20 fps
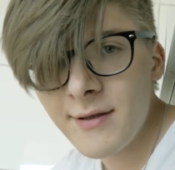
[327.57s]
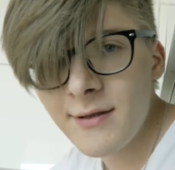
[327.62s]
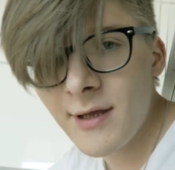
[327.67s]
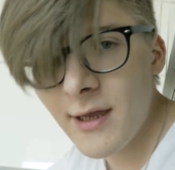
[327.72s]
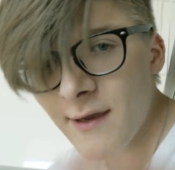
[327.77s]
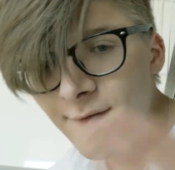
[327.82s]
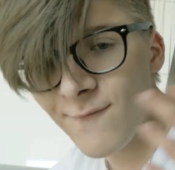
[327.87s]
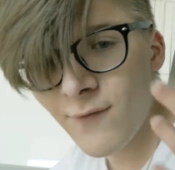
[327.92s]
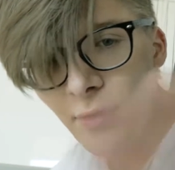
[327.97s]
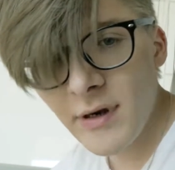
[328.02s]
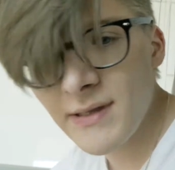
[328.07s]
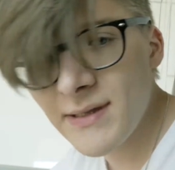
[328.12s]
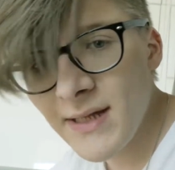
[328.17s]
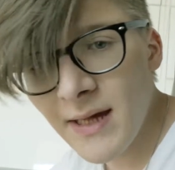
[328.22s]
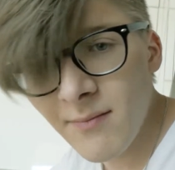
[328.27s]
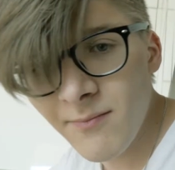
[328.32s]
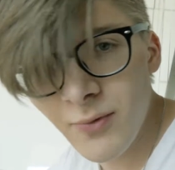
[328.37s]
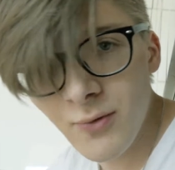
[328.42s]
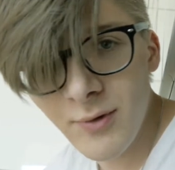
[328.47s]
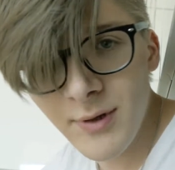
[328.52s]
Like, for
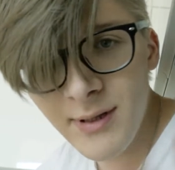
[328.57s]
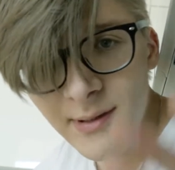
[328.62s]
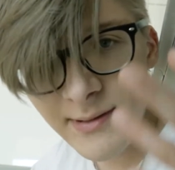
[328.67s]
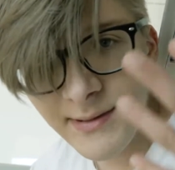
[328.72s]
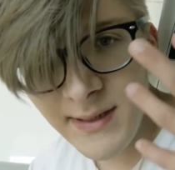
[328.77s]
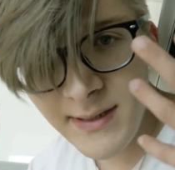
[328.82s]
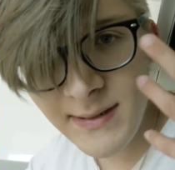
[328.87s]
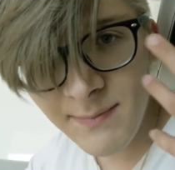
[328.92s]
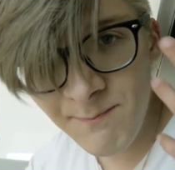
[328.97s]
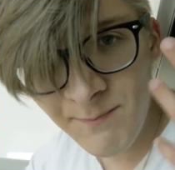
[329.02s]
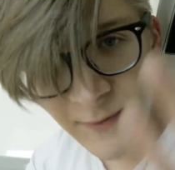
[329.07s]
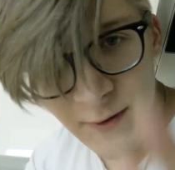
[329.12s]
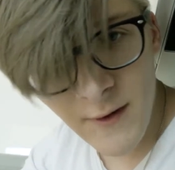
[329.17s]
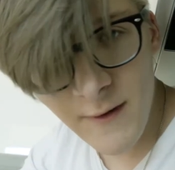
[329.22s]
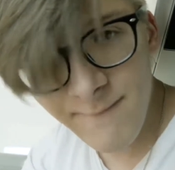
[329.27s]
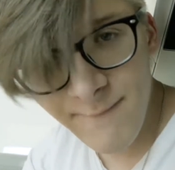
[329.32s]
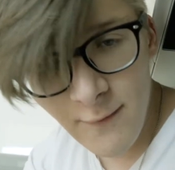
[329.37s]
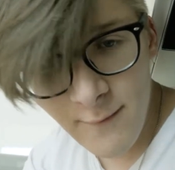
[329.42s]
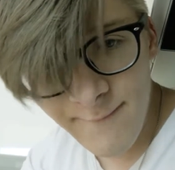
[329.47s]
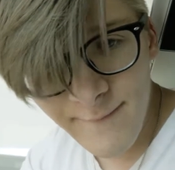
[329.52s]
example, in this
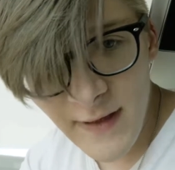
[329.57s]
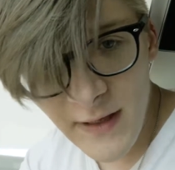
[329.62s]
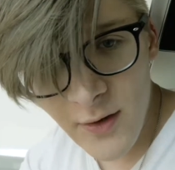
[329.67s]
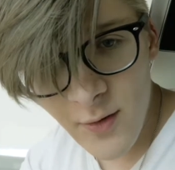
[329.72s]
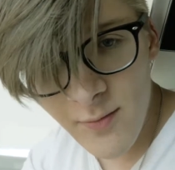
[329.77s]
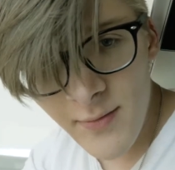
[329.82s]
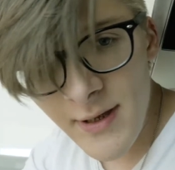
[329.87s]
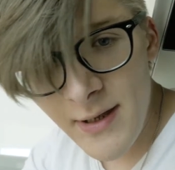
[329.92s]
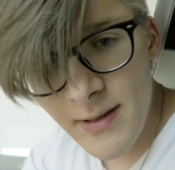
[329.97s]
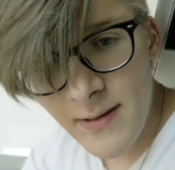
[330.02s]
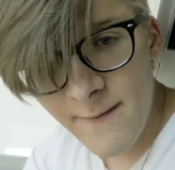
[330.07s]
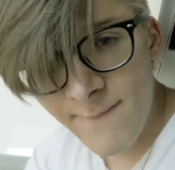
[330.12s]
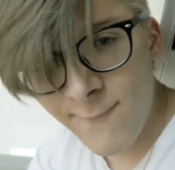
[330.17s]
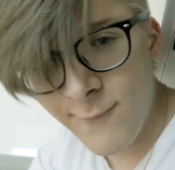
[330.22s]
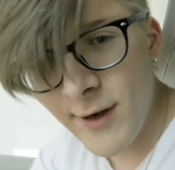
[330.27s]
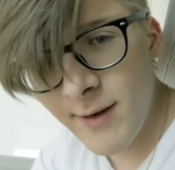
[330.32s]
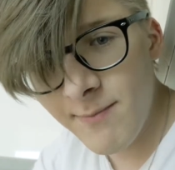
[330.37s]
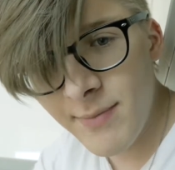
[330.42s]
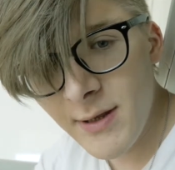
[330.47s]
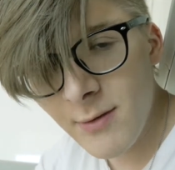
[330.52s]
beautiful film,
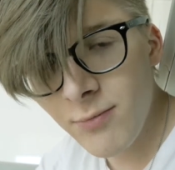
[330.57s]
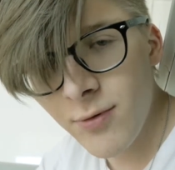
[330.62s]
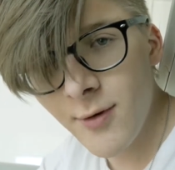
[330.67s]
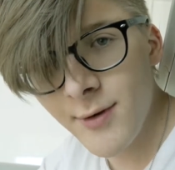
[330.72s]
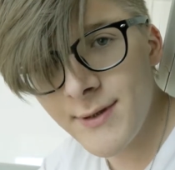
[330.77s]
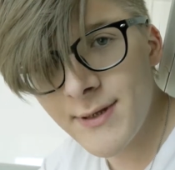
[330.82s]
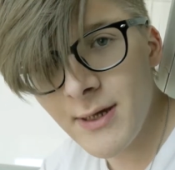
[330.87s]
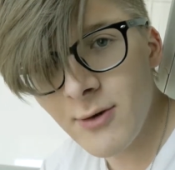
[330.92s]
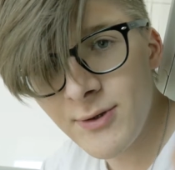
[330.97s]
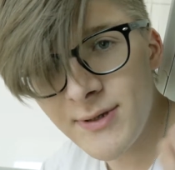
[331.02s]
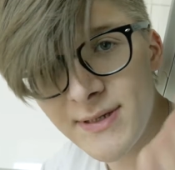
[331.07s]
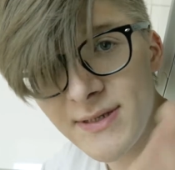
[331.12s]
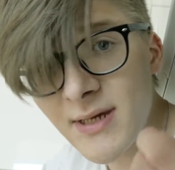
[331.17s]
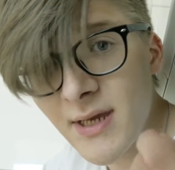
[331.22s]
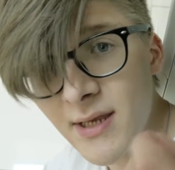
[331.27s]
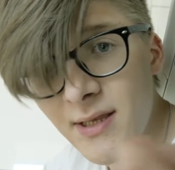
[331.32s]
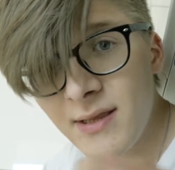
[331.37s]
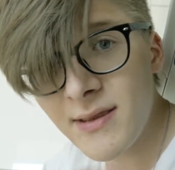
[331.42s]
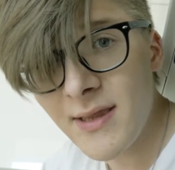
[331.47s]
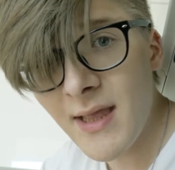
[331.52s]
3 Billboards
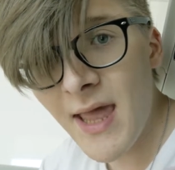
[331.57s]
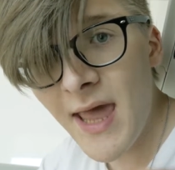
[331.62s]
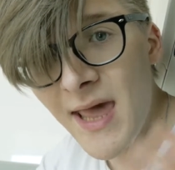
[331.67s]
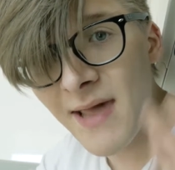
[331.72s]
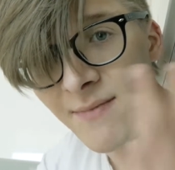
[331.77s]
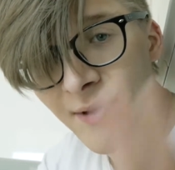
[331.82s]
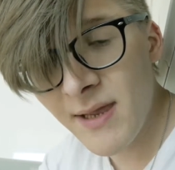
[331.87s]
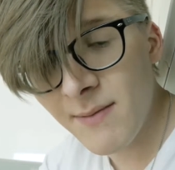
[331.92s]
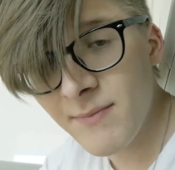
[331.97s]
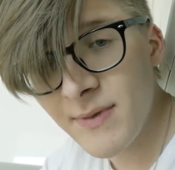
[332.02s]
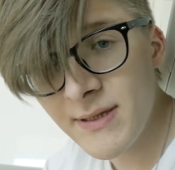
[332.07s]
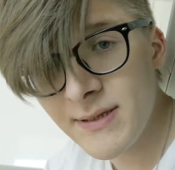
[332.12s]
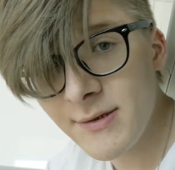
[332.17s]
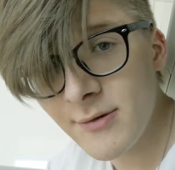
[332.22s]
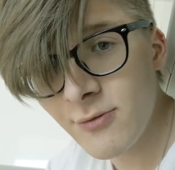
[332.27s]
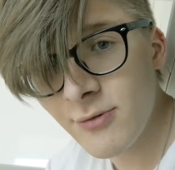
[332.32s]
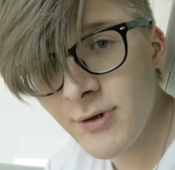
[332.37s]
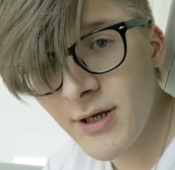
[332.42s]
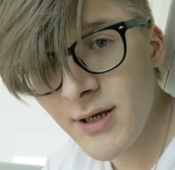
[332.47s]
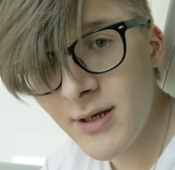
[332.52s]
Outside Ebbing,
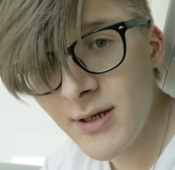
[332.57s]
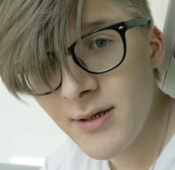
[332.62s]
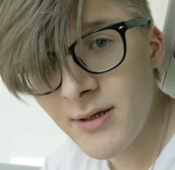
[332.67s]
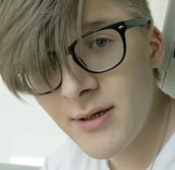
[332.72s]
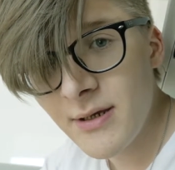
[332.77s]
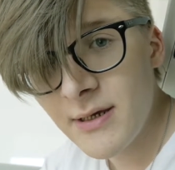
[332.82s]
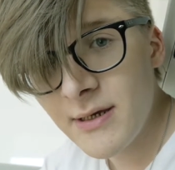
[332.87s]
Missouri,